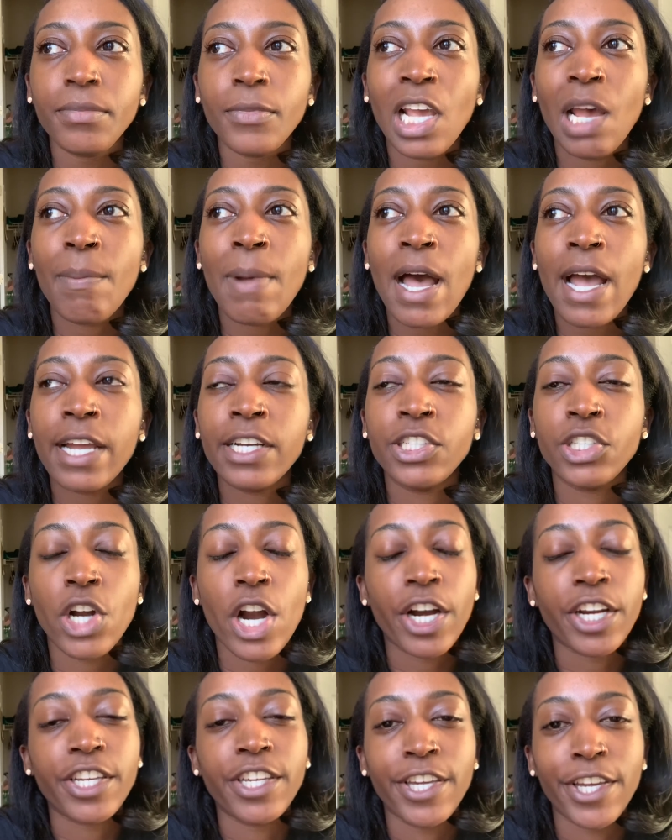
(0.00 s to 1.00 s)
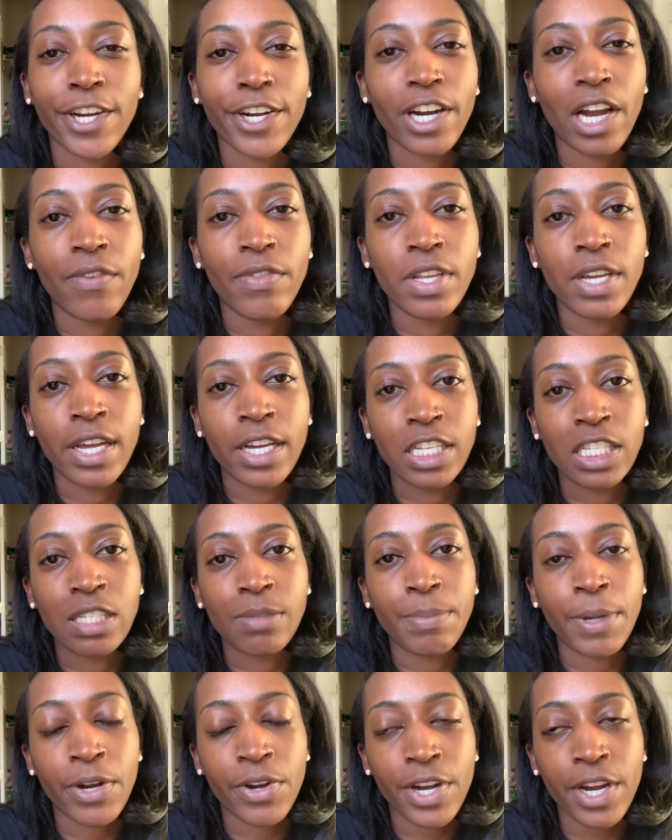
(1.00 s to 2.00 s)
my dark year of
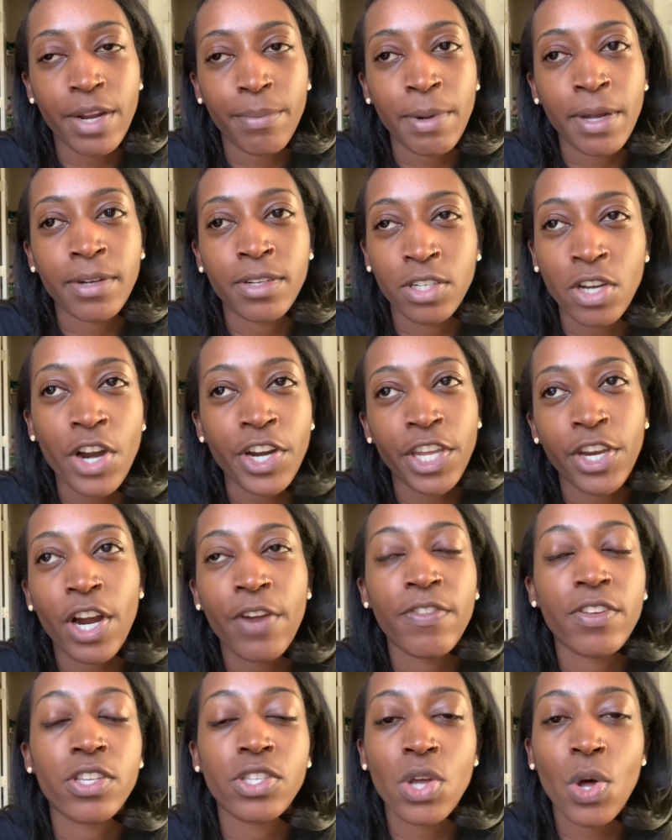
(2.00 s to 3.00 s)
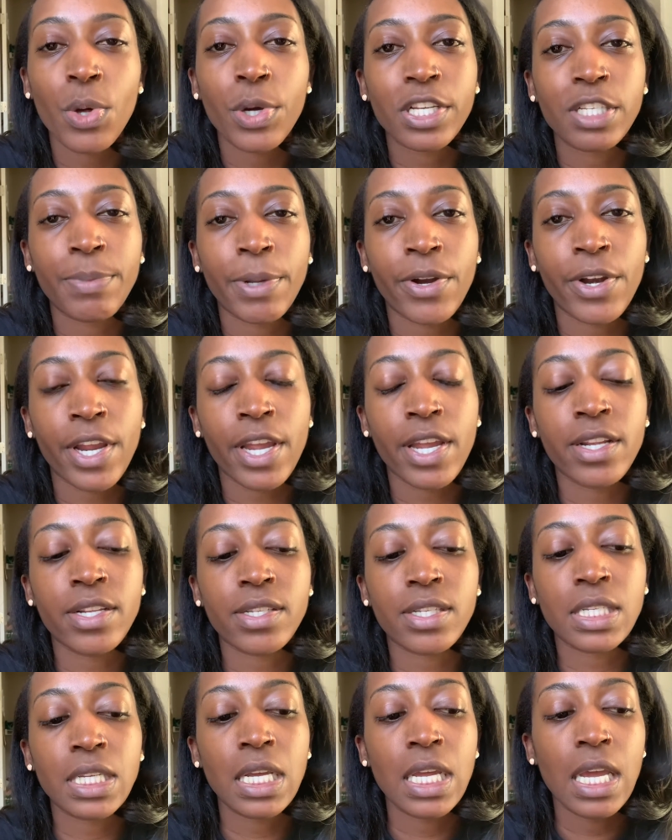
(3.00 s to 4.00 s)
the soul
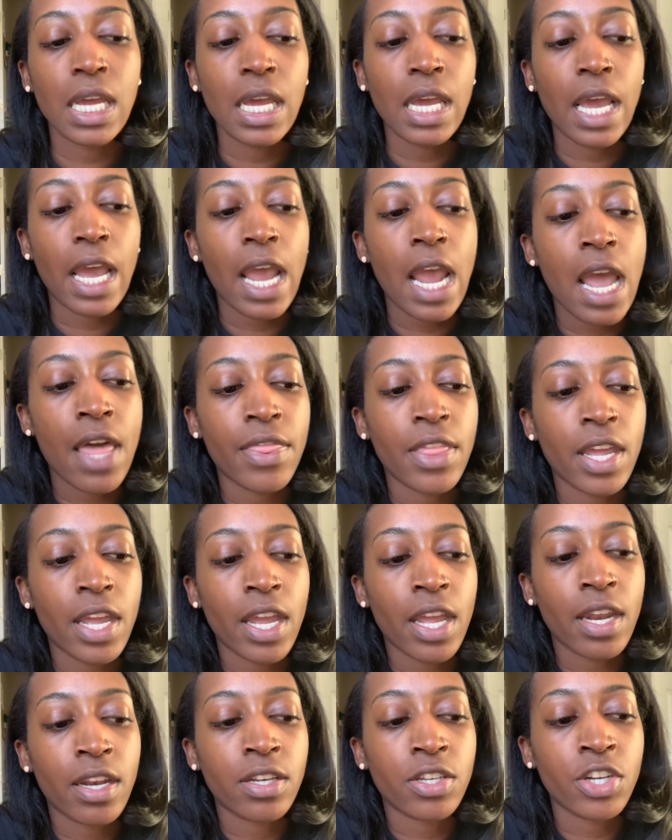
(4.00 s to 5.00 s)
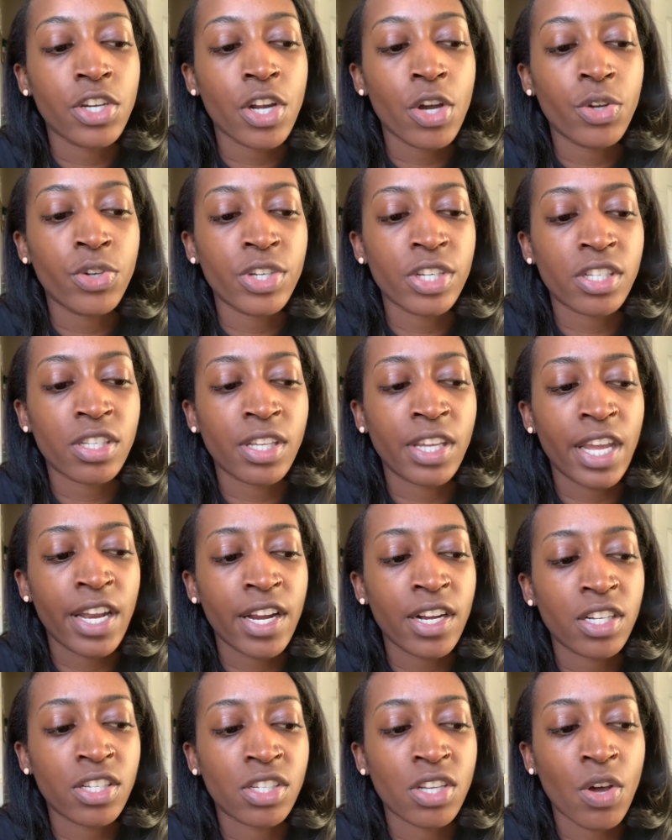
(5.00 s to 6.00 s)
experience. And then, you know, just
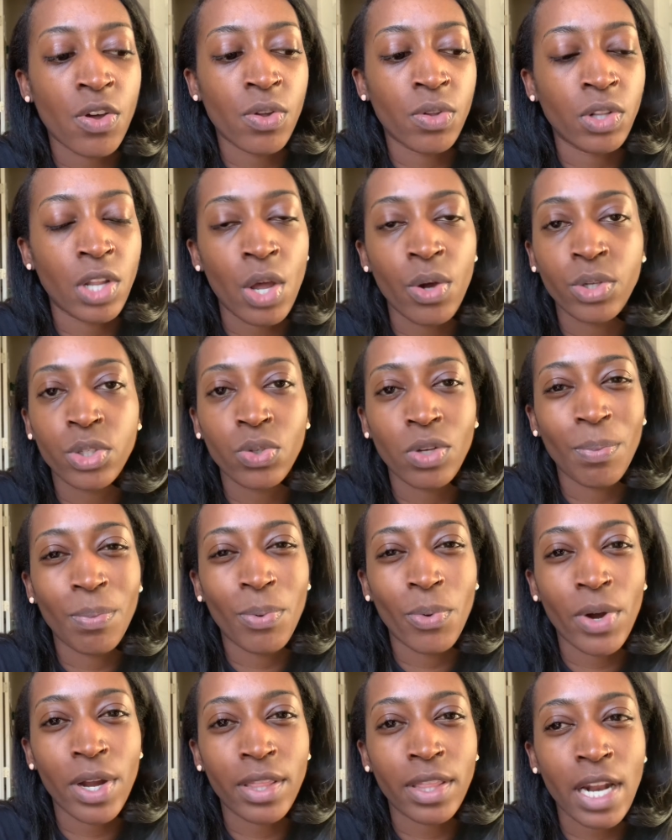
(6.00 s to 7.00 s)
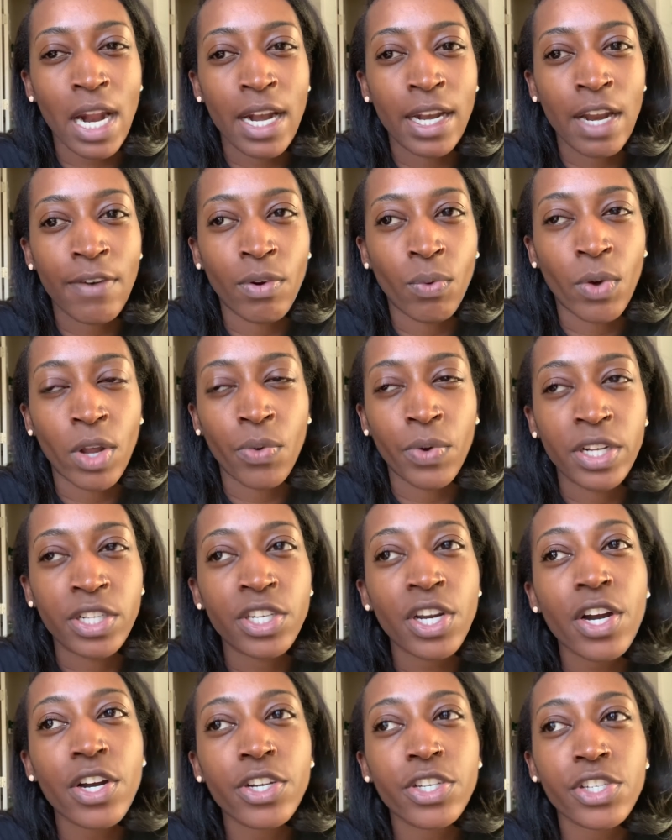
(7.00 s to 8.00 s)
getting so low to a point that I never want to
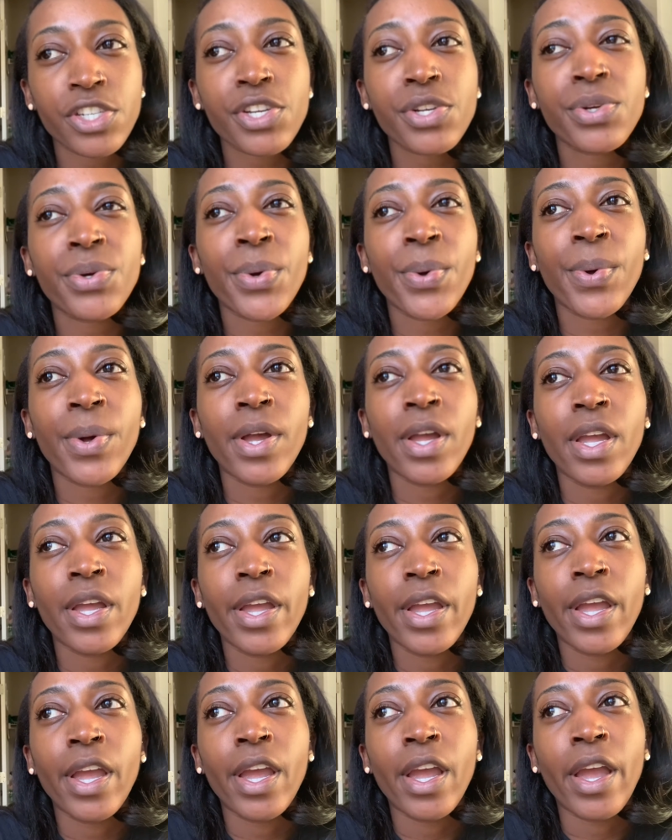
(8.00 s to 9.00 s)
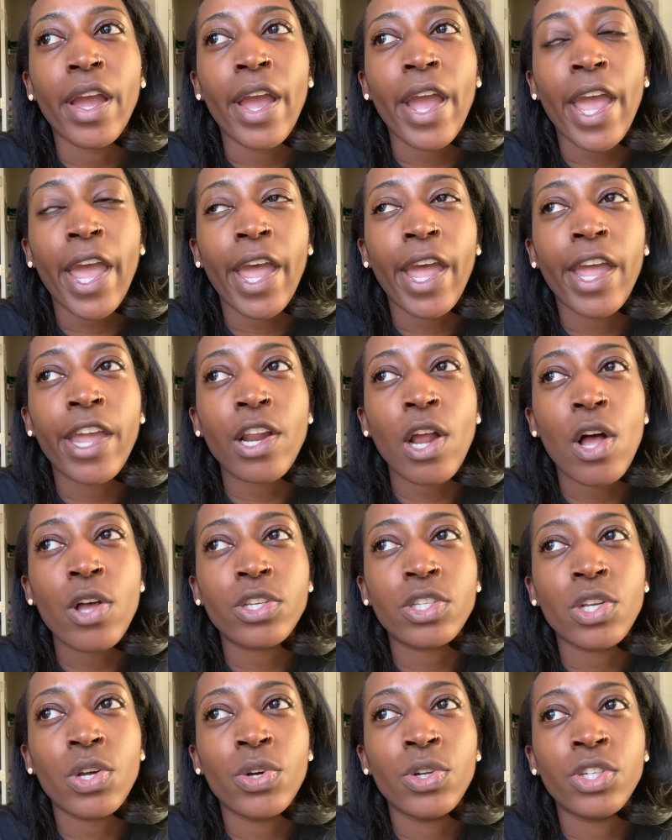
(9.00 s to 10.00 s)
return to. And
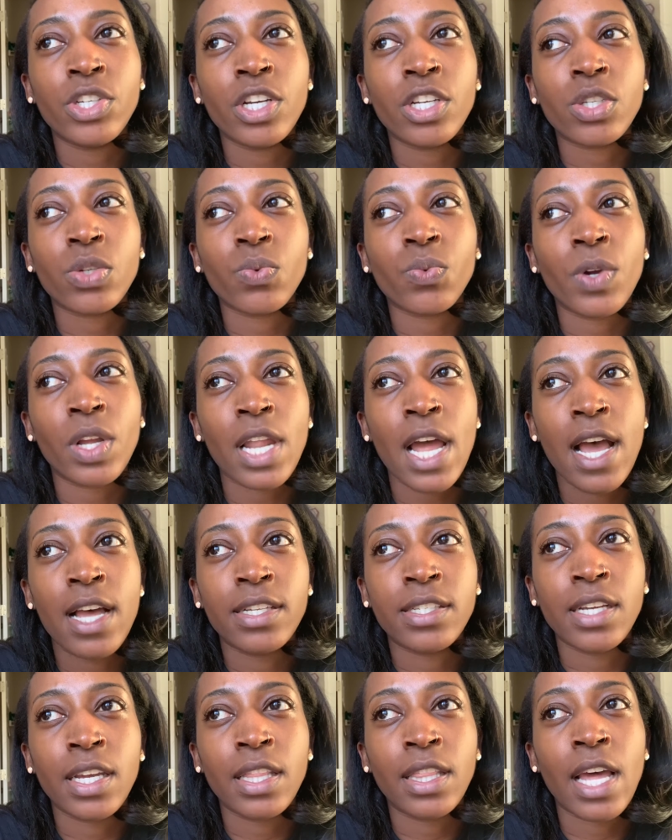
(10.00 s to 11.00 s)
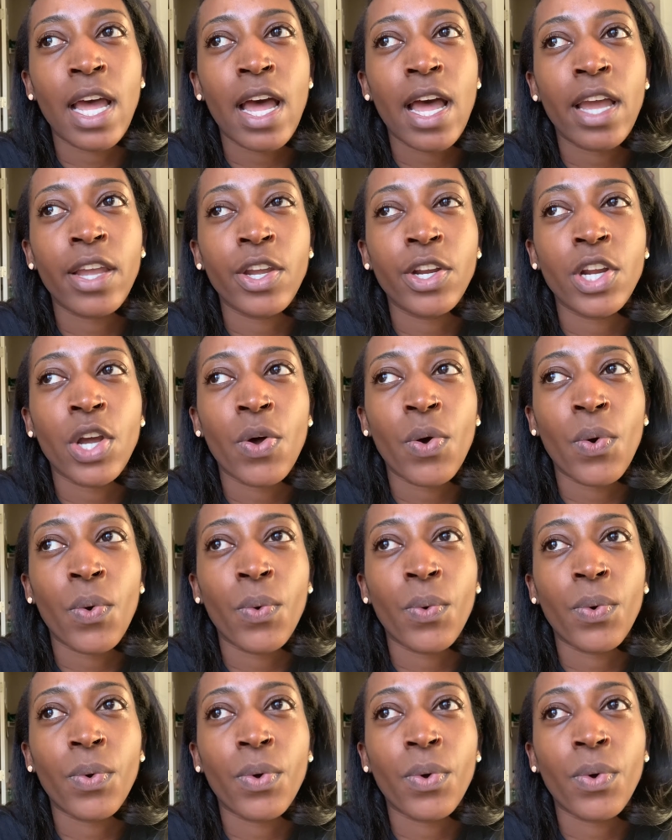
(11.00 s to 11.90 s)
also just realizing that, you know,